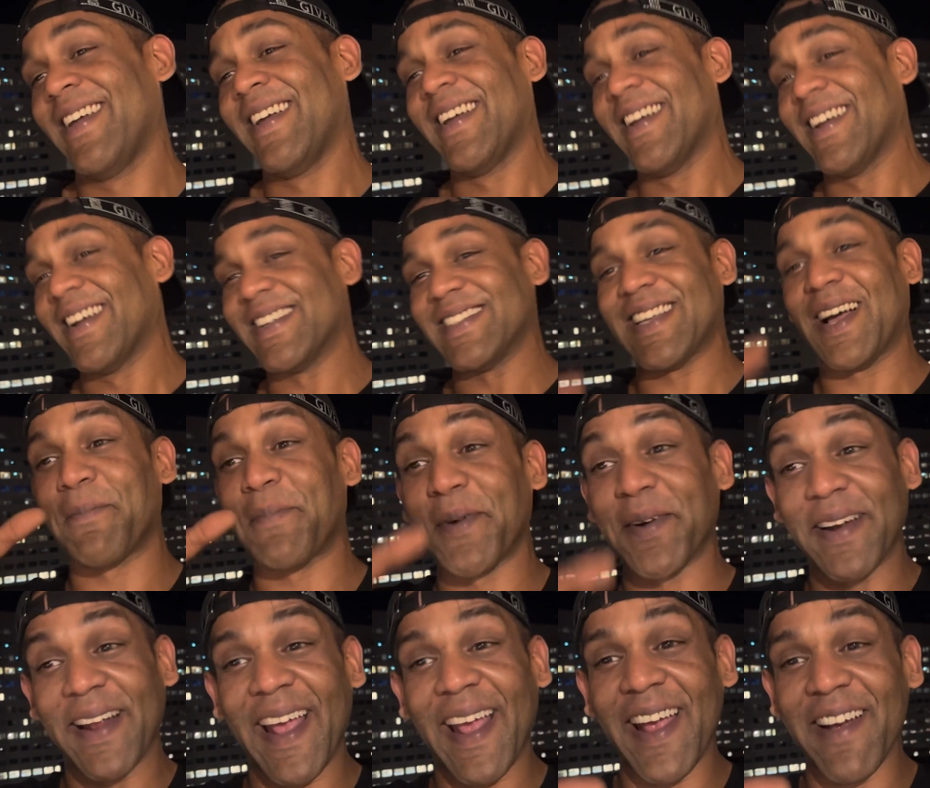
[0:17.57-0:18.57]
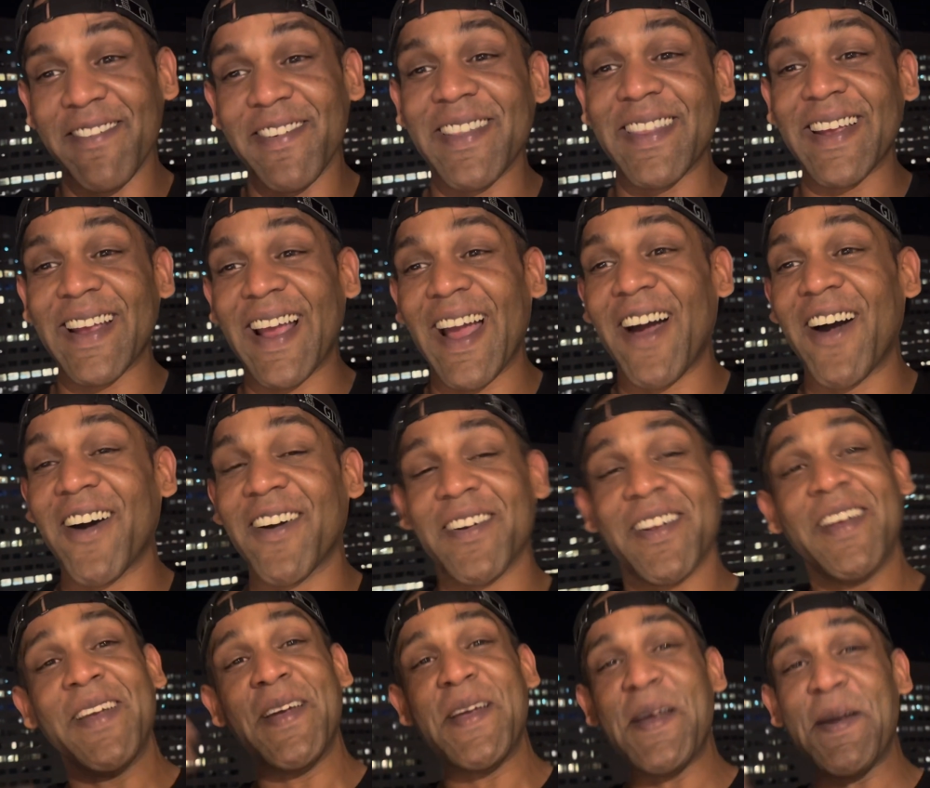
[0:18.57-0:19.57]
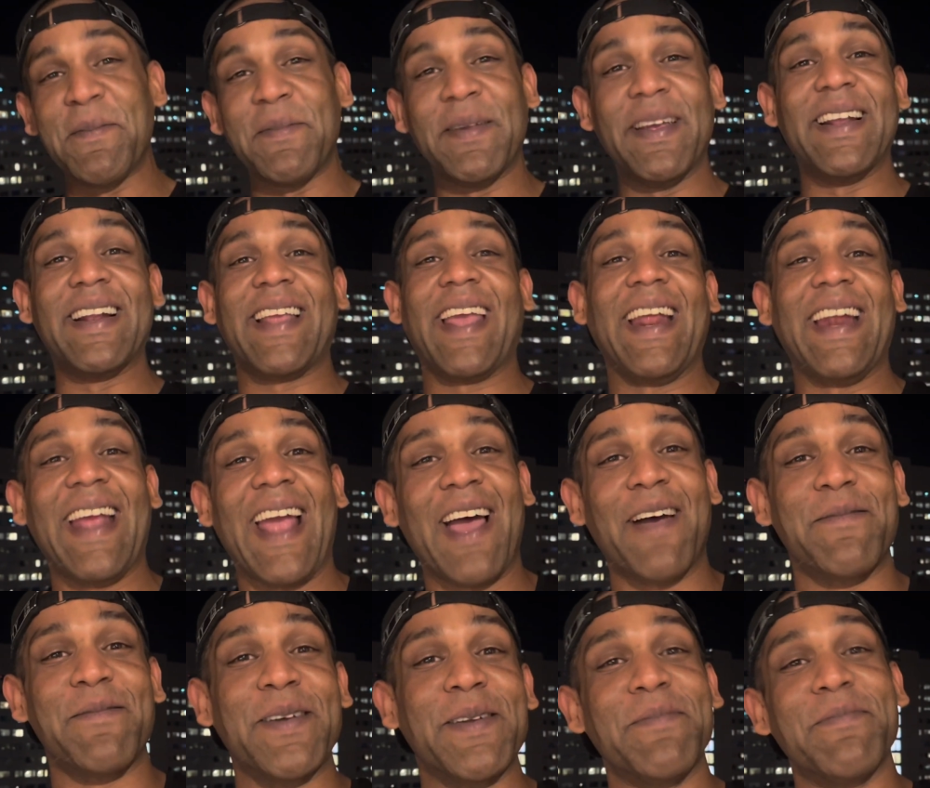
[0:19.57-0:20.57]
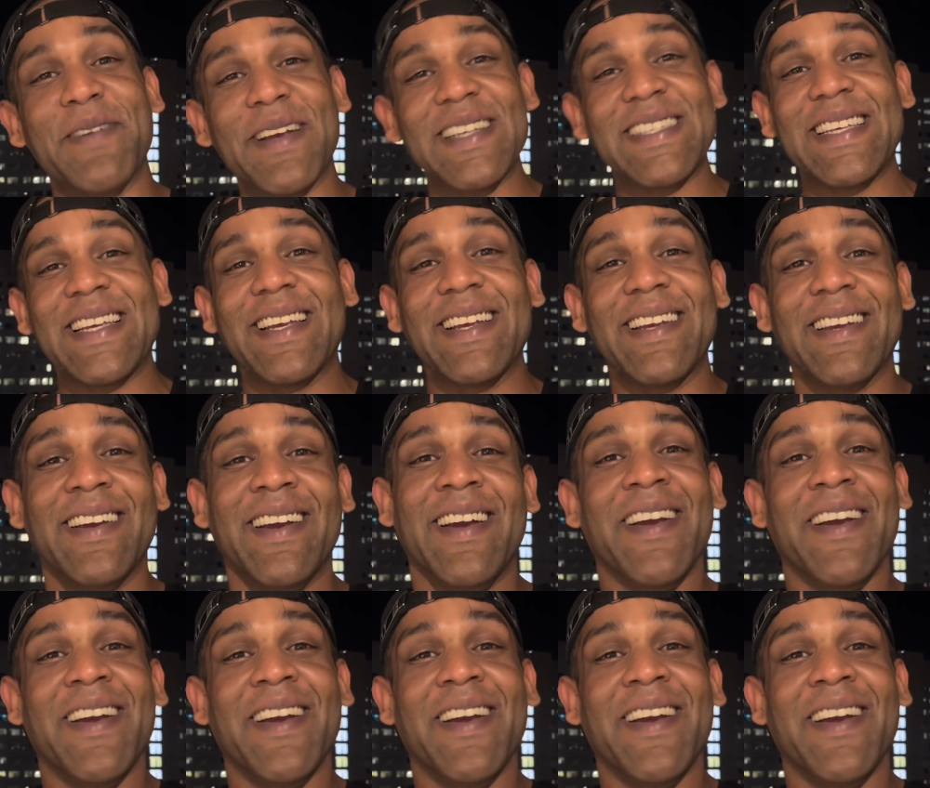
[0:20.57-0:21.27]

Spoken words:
Because I put everything out. Me and Katie have been busy.